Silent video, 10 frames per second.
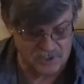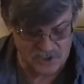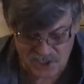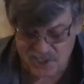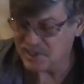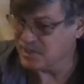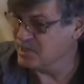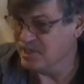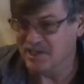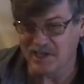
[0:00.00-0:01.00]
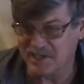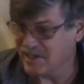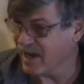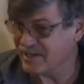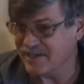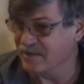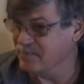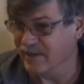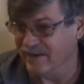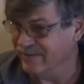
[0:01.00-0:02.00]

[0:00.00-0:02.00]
Jesus did the exact same thing.